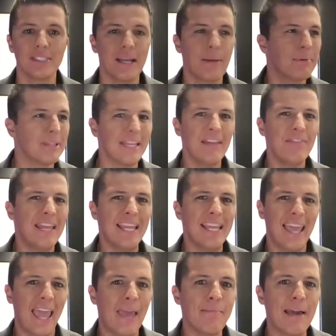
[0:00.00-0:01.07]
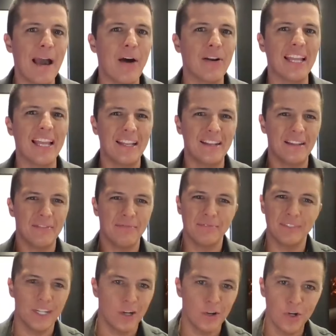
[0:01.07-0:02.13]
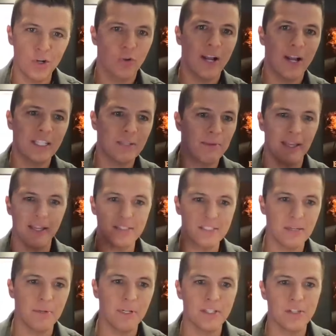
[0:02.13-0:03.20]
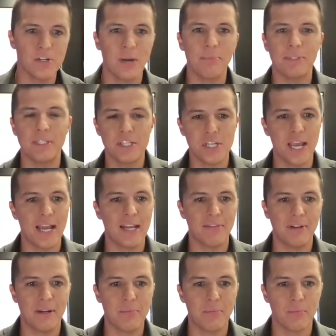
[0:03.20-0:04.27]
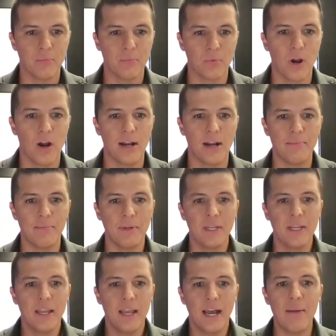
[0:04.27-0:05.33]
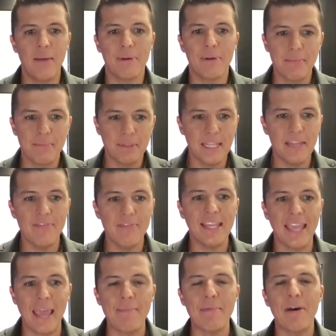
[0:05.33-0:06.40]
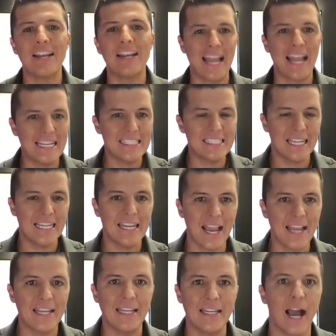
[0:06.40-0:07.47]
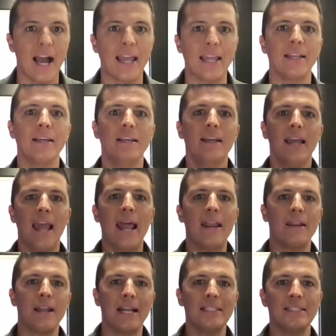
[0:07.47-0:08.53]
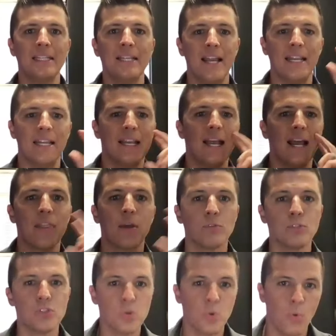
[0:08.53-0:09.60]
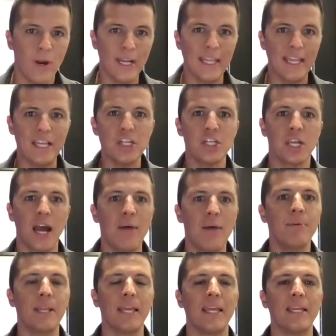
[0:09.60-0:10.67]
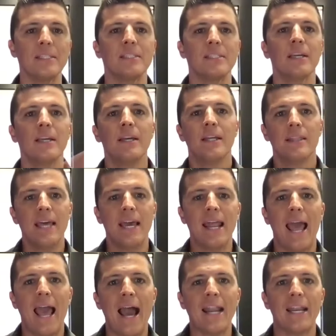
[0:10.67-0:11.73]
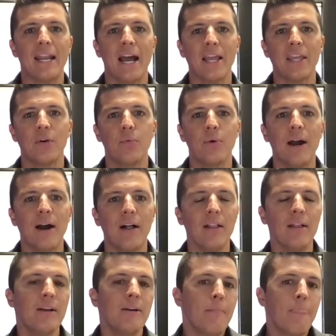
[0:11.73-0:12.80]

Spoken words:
I believe they came out in, if you know, correct me, and someone can drop in the chat if I'm wrong. But I believe they came out in 1999. And in 1999, there was 20-ish companies that had an IUL.